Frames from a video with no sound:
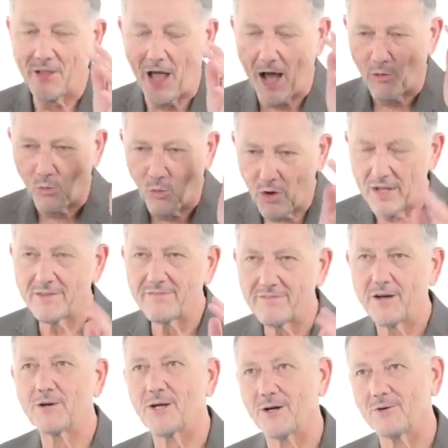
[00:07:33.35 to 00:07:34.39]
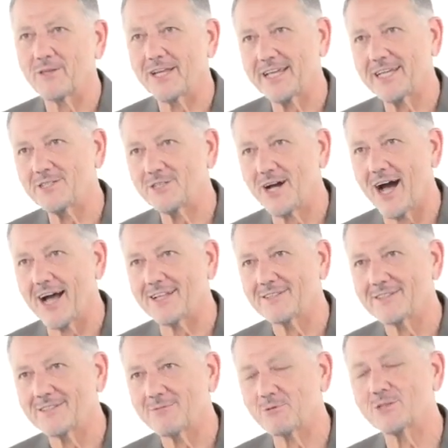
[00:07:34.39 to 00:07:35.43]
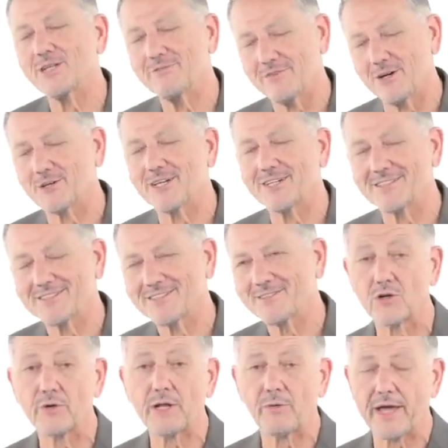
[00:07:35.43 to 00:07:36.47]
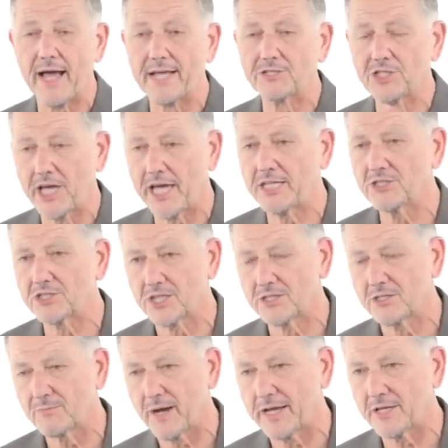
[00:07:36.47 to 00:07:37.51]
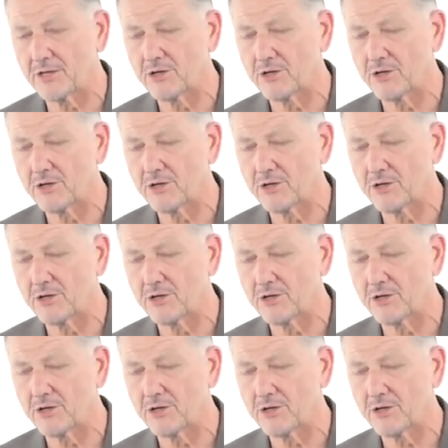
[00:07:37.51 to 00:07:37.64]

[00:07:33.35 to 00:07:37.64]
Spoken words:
Not one photo that he shot was in focus. So anyway, I change into my